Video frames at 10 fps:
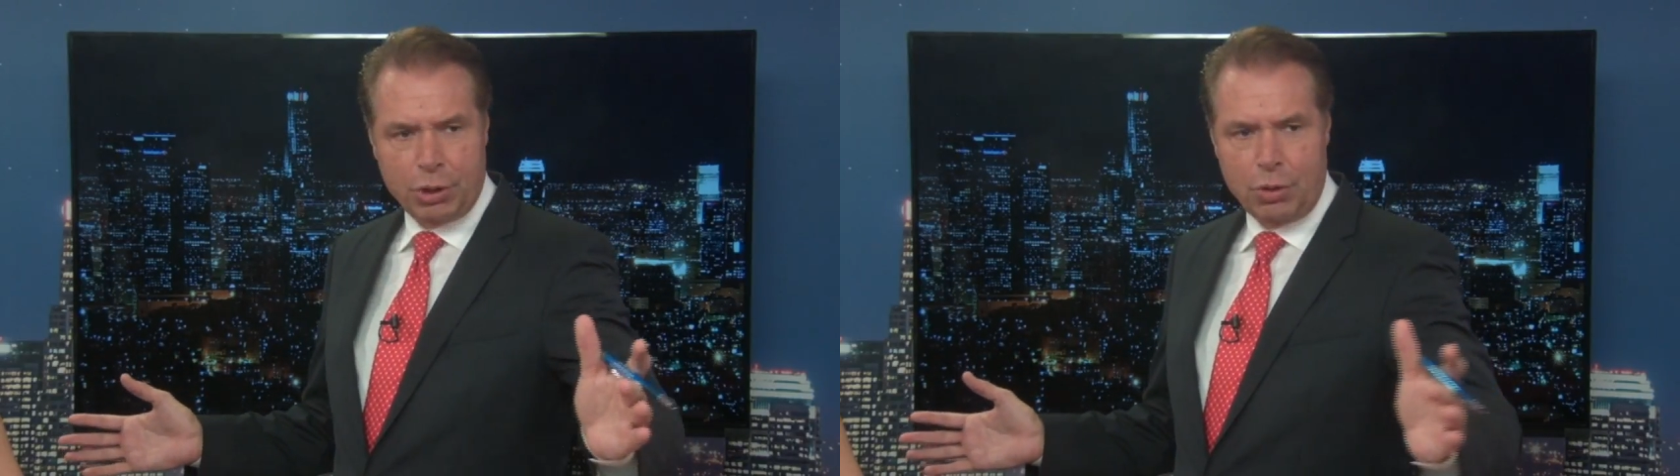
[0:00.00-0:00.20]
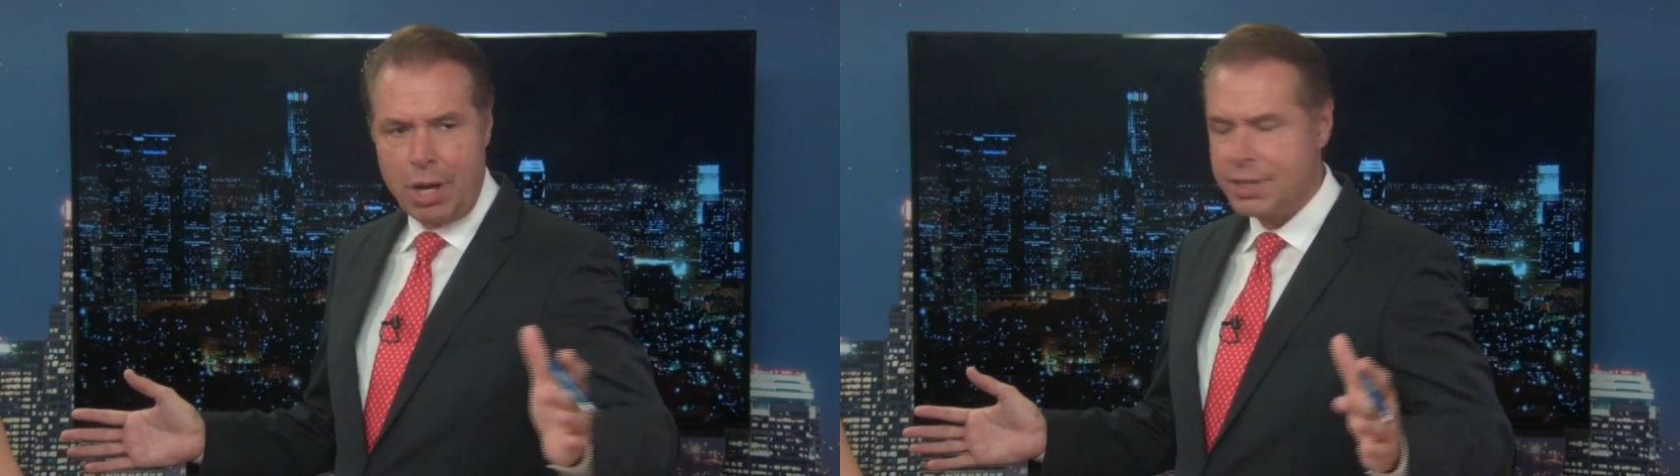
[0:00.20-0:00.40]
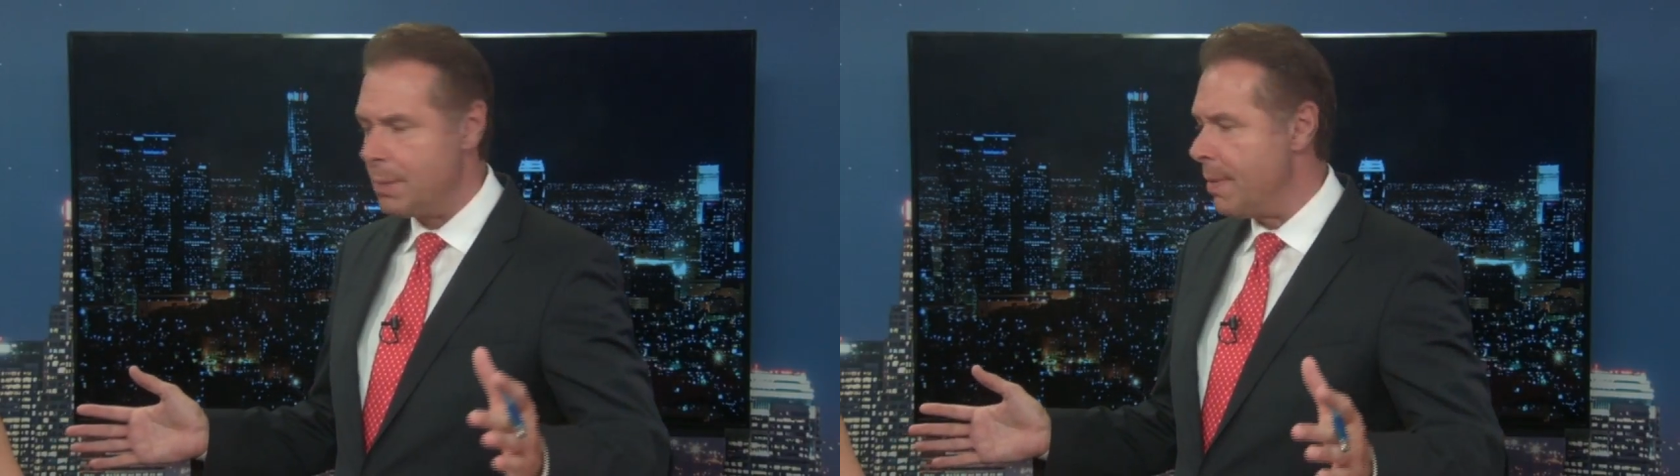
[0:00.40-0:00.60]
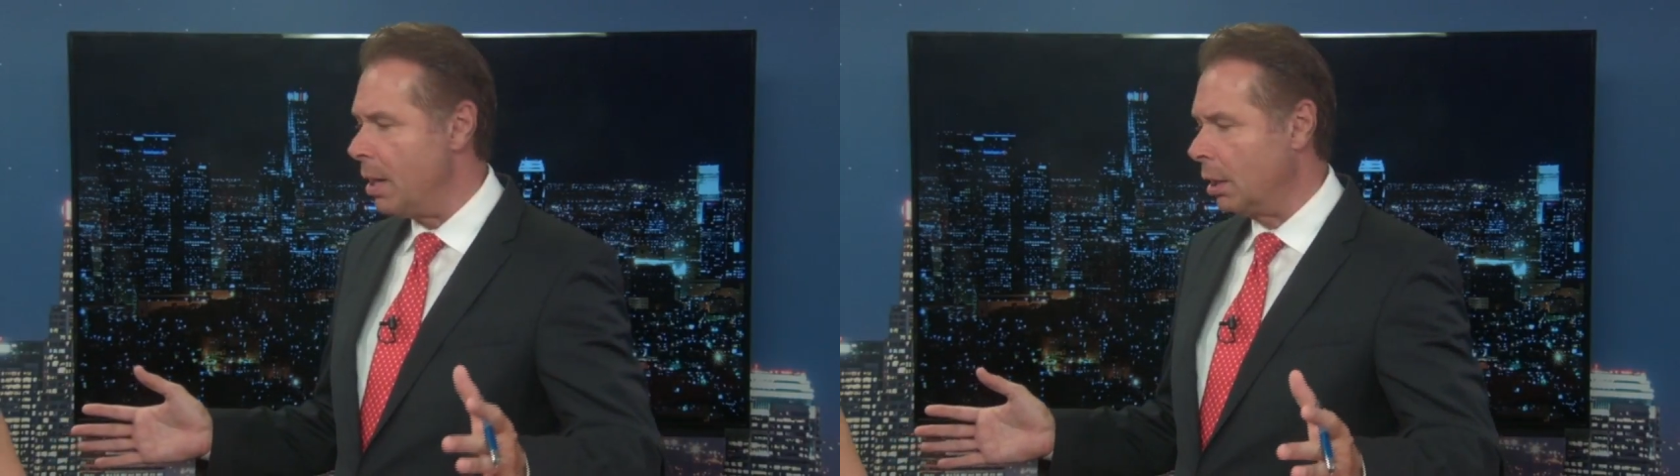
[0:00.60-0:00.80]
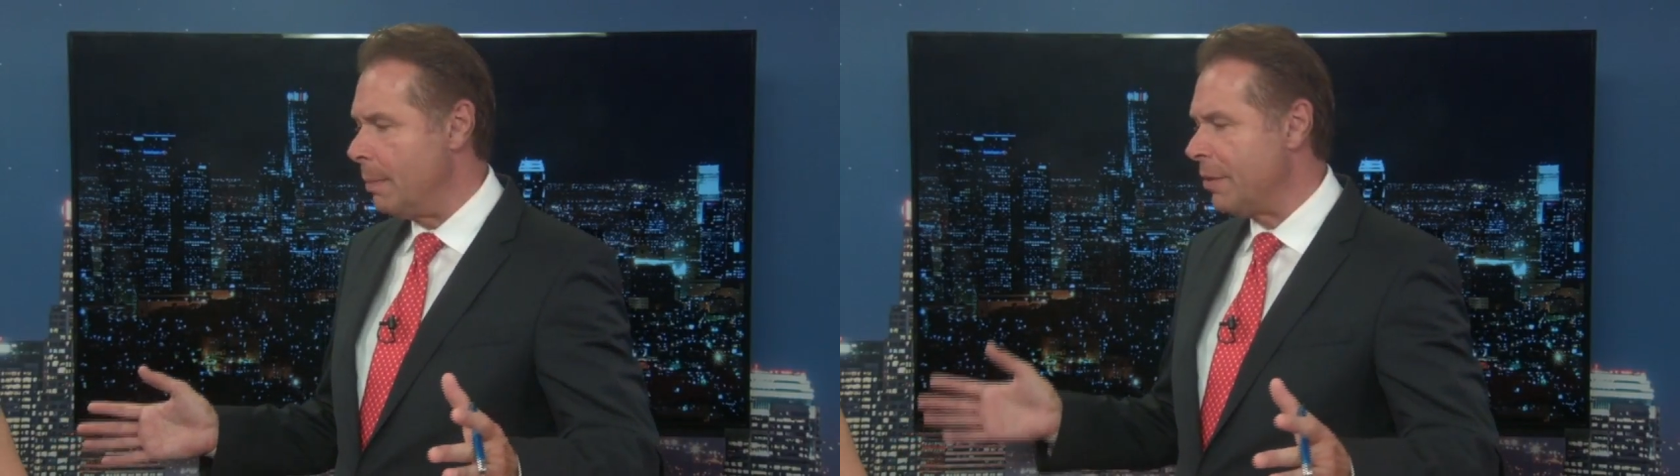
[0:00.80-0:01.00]
across
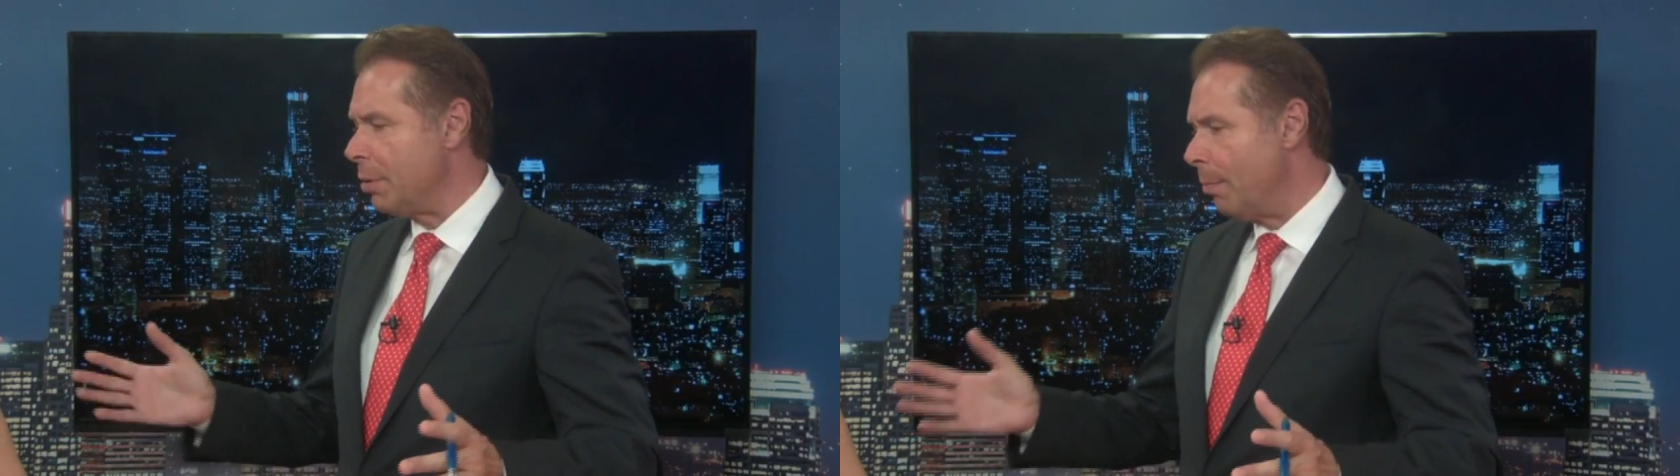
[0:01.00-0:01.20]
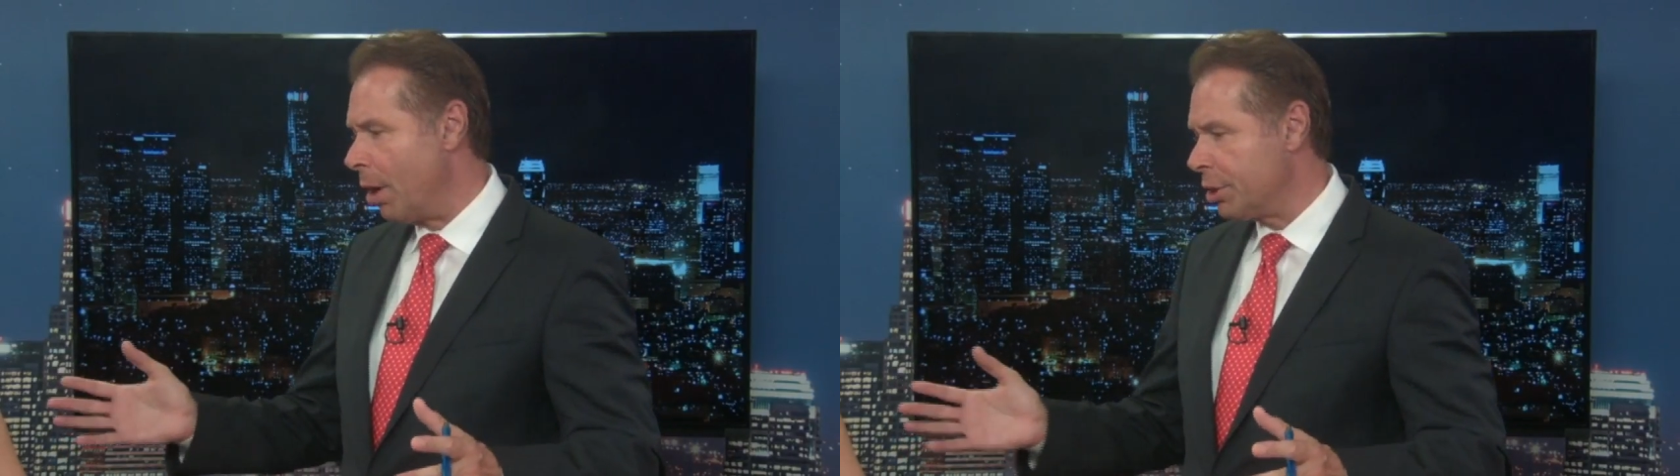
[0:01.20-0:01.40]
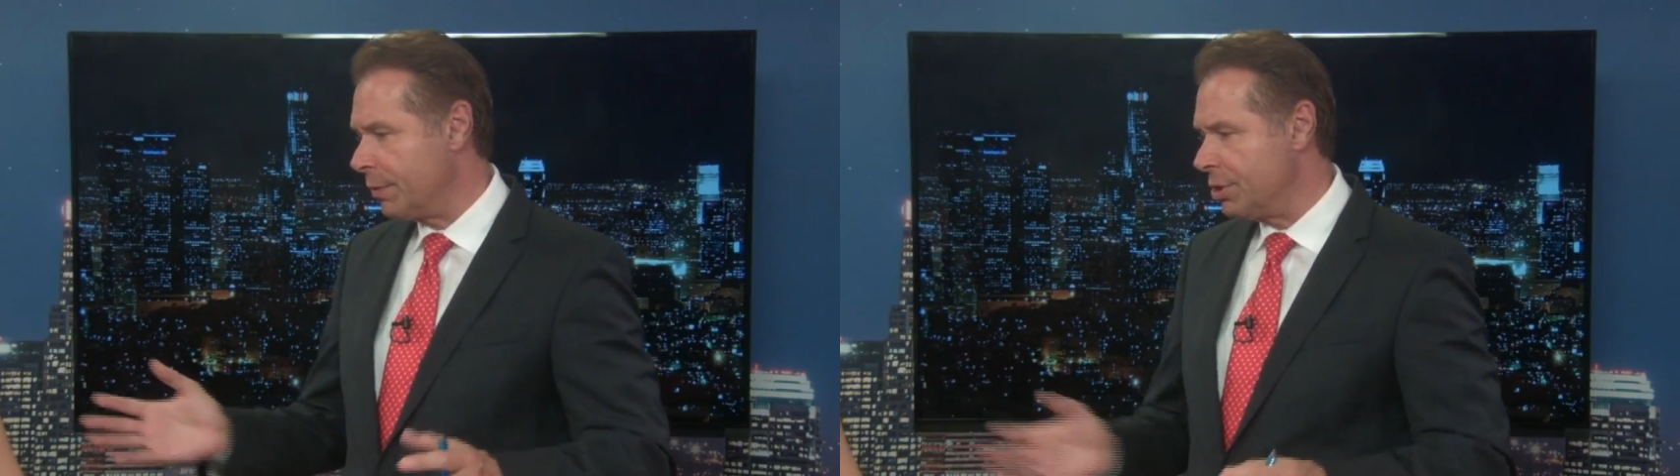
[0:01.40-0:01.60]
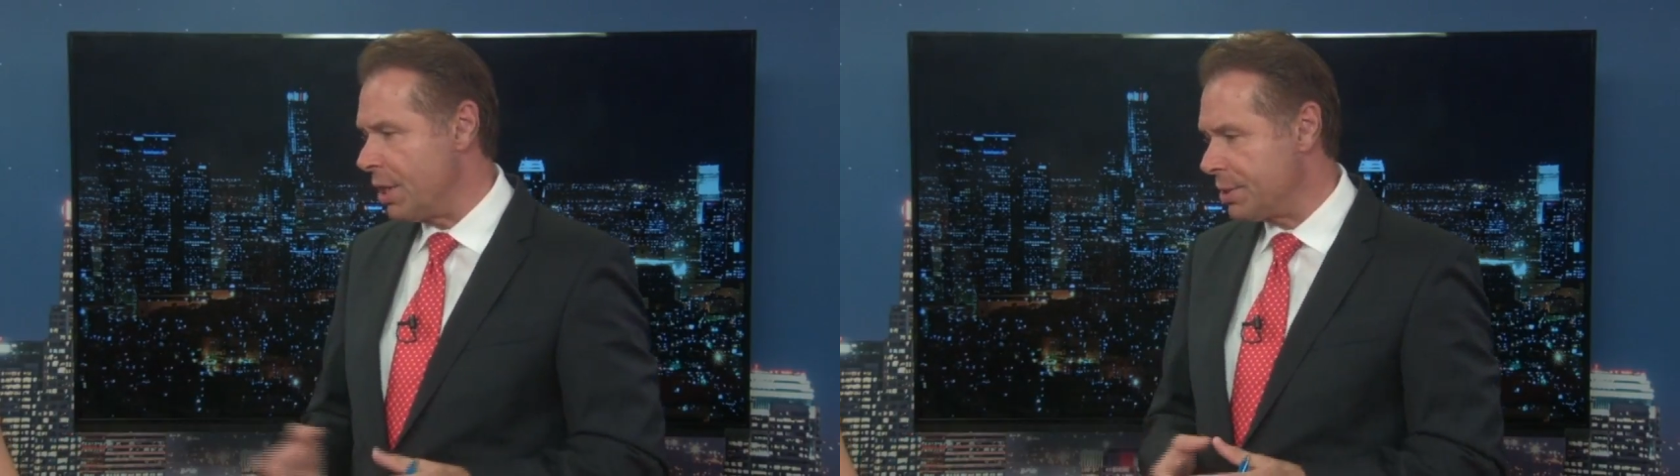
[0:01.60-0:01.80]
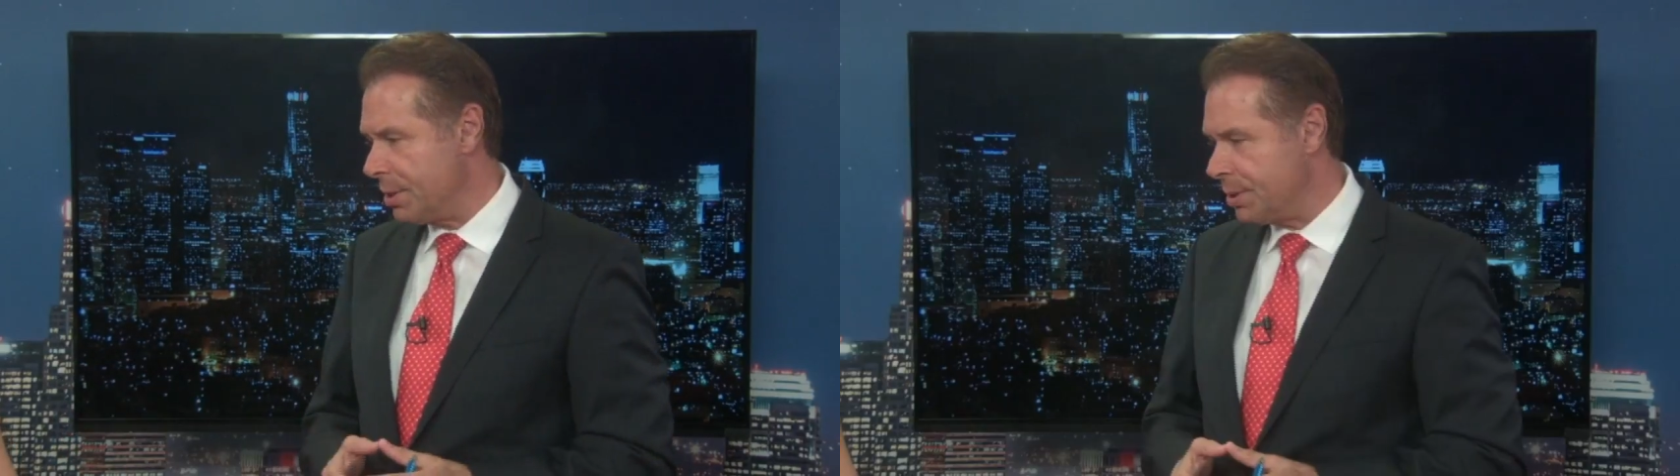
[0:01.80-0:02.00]
America about the March for
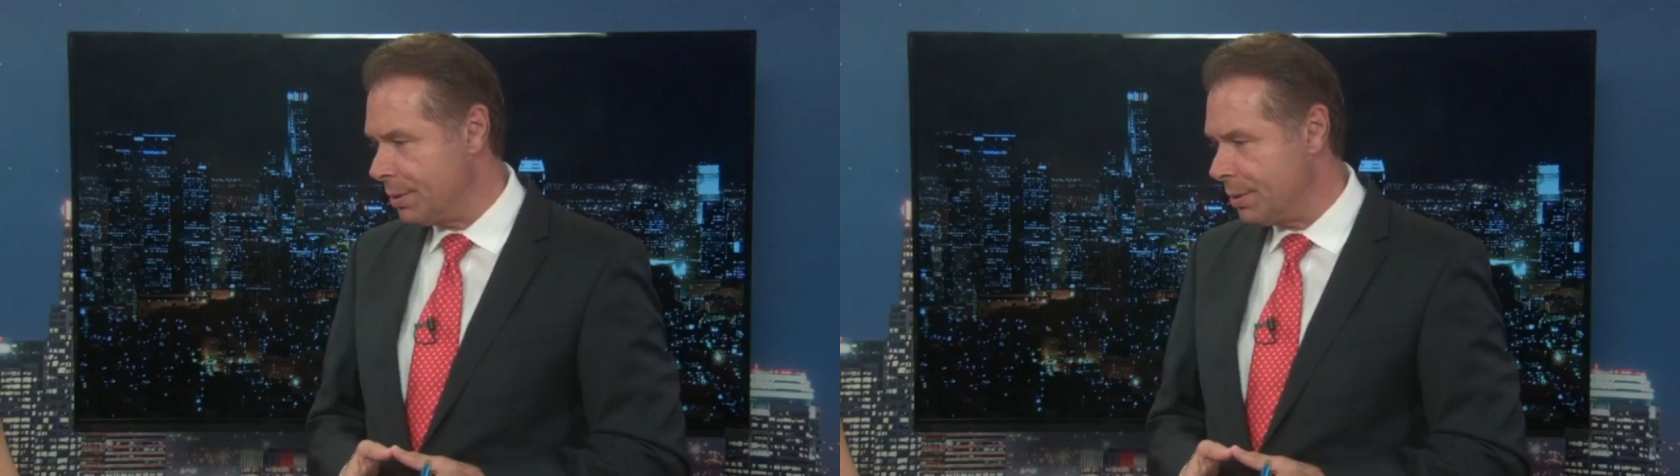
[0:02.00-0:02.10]
Justice?